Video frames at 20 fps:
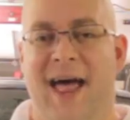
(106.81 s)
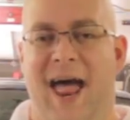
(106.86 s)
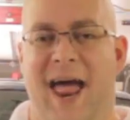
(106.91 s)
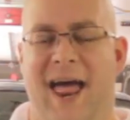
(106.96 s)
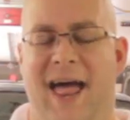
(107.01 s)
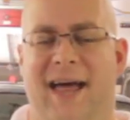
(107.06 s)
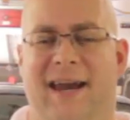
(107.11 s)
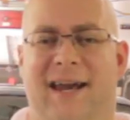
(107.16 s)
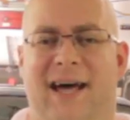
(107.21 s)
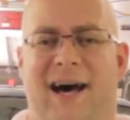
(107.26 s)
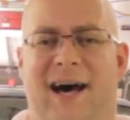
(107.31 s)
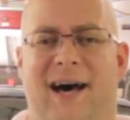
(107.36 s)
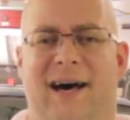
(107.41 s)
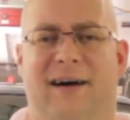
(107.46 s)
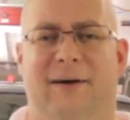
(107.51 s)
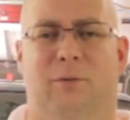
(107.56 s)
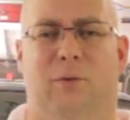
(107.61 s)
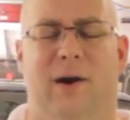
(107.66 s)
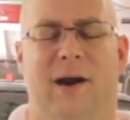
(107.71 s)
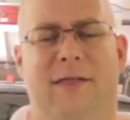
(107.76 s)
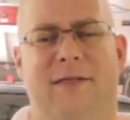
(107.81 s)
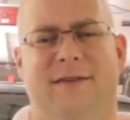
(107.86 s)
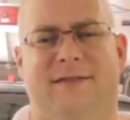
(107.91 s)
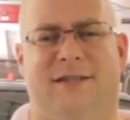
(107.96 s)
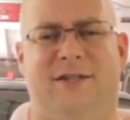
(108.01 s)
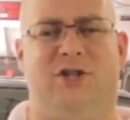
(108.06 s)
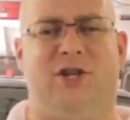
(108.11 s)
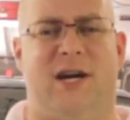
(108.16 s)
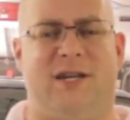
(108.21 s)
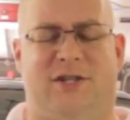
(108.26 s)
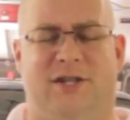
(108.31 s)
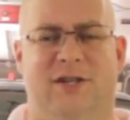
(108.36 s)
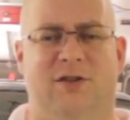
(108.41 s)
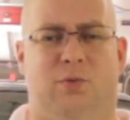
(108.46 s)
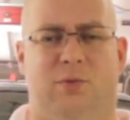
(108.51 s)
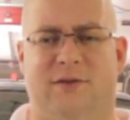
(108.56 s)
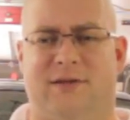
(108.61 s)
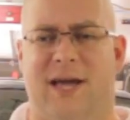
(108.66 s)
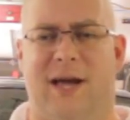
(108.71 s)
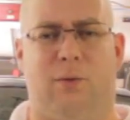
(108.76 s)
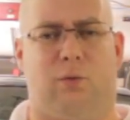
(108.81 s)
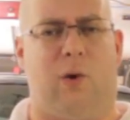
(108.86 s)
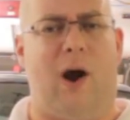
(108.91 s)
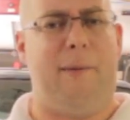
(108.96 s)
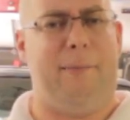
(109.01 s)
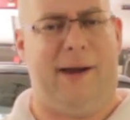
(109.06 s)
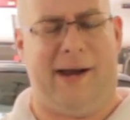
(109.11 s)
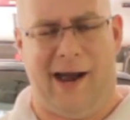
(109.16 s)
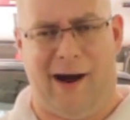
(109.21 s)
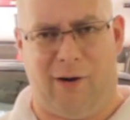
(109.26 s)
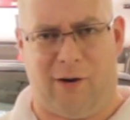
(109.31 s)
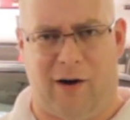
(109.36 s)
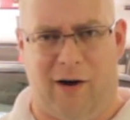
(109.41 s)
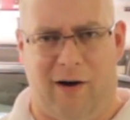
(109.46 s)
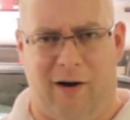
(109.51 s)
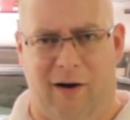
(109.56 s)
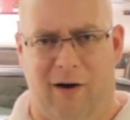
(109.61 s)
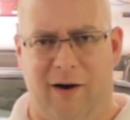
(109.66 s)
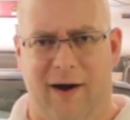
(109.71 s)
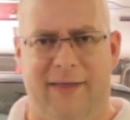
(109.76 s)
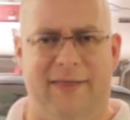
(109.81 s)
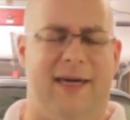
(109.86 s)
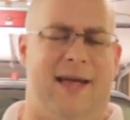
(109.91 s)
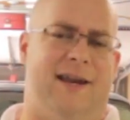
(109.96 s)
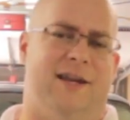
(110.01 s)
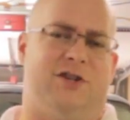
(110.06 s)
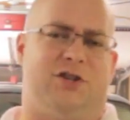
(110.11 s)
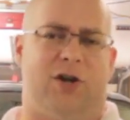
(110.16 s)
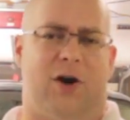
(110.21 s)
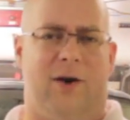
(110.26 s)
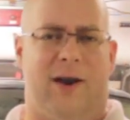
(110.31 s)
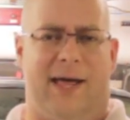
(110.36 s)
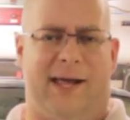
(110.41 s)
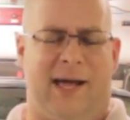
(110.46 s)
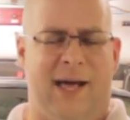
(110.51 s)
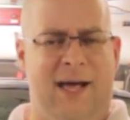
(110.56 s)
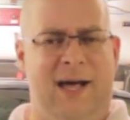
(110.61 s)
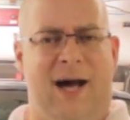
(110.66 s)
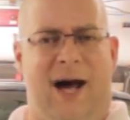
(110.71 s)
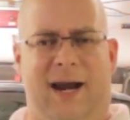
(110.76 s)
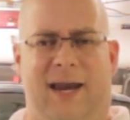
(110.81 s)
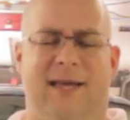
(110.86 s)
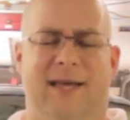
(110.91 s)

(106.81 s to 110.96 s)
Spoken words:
and one of the suggestions was like rubbing alcohol, and then it showed like a